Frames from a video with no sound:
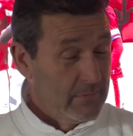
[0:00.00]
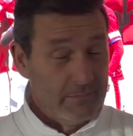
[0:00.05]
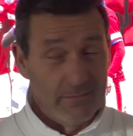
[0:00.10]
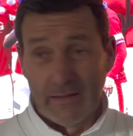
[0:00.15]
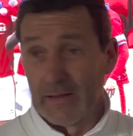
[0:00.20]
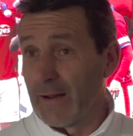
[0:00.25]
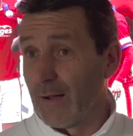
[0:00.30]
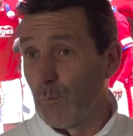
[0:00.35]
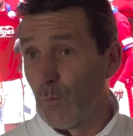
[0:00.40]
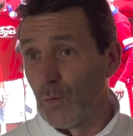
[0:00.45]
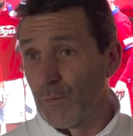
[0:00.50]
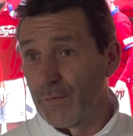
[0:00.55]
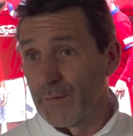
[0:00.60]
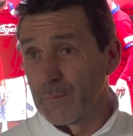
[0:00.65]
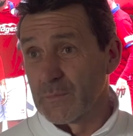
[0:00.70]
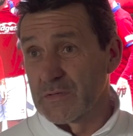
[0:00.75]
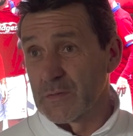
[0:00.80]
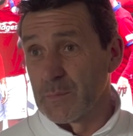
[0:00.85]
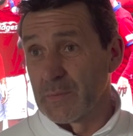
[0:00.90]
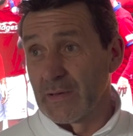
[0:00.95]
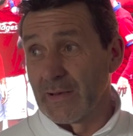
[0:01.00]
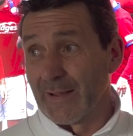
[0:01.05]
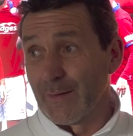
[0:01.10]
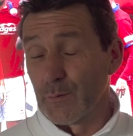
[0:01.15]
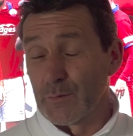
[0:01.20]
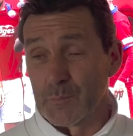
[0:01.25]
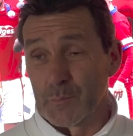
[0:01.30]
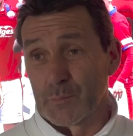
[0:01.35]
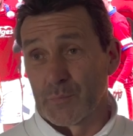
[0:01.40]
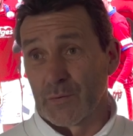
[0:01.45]
And I want them to be
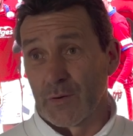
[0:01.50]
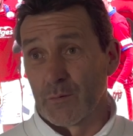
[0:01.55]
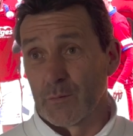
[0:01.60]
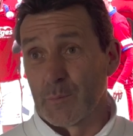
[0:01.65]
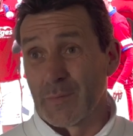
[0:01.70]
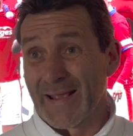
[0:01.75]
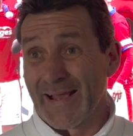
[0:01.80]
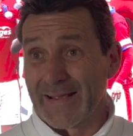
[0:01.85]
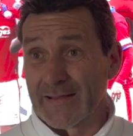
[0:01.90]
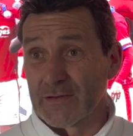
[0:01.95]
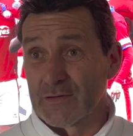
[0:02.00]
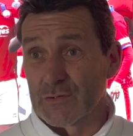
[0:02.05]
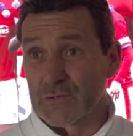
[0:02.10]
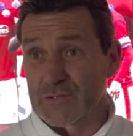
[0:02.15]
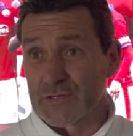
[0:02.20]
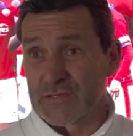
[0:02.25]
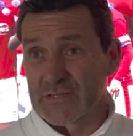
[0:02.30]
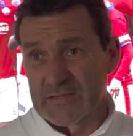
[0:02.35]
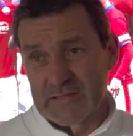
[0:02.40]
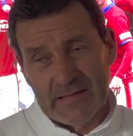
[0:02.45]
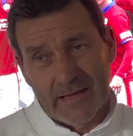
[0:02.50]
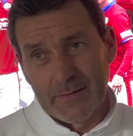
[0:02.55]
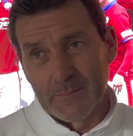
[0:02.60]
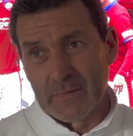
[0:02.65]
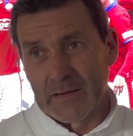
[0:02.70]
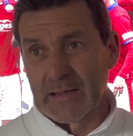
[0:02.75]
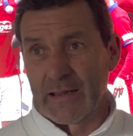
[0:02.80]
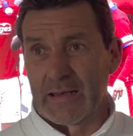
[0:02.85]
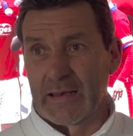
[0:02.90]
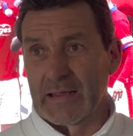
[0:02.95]
loud and proud behind us. It's a time
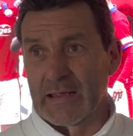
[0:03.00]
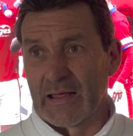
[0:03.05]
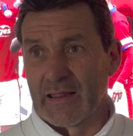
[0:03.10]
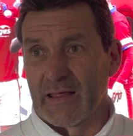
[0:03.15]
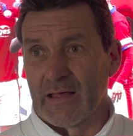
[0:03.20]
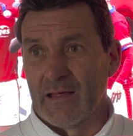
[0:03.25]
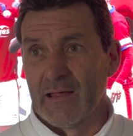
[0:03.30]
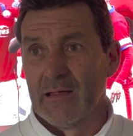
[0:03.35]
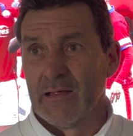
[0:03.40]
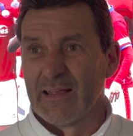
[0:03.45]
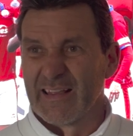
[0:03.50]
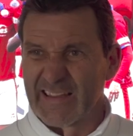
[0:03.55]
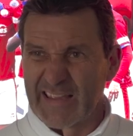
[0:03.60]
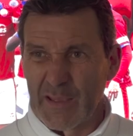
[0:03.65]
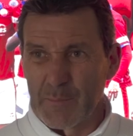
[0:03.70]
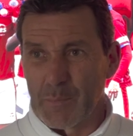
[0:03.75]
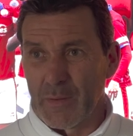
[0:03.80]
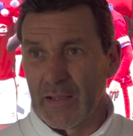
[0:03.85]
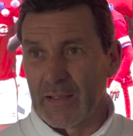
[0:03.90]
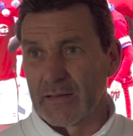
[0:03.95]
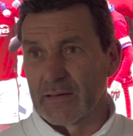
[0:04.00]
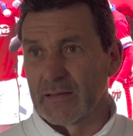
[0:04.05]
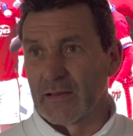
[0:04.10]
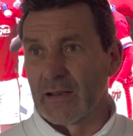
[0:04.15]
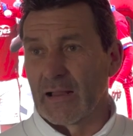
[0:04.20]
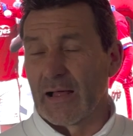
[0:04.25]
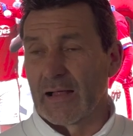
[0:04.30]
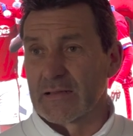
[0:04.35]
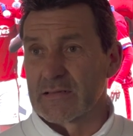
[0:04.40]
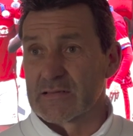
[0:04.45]
to get together, get behind the
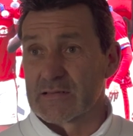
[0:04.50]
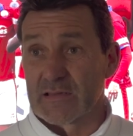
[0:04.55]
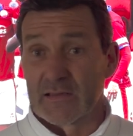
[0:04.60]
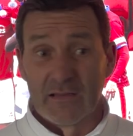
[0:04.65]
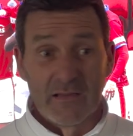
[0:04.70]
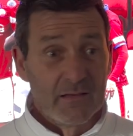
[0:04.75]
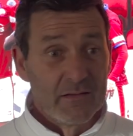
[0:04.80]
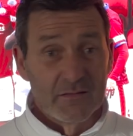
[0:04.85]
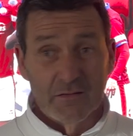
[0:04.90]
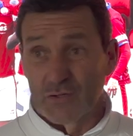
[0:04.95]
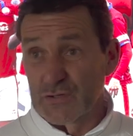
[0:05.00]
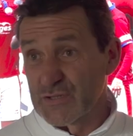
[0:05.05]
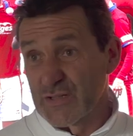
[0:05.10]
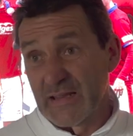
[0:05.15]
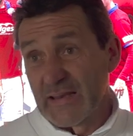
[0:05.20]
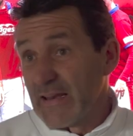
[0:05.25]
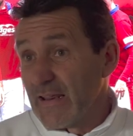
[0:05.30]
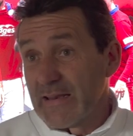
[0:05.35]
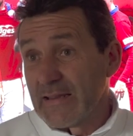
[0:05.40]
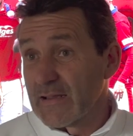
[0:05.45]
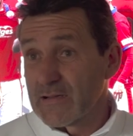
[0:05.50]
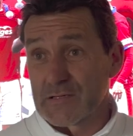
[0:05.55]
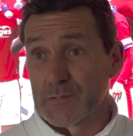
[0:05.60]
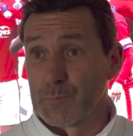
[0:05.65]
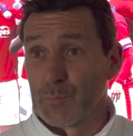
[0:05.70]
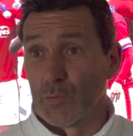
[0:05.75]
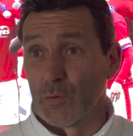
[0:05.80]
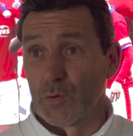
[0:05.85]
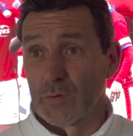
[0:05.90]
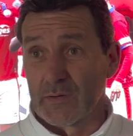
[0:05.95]
lads, because they need the
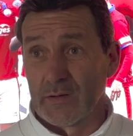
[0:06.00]
support.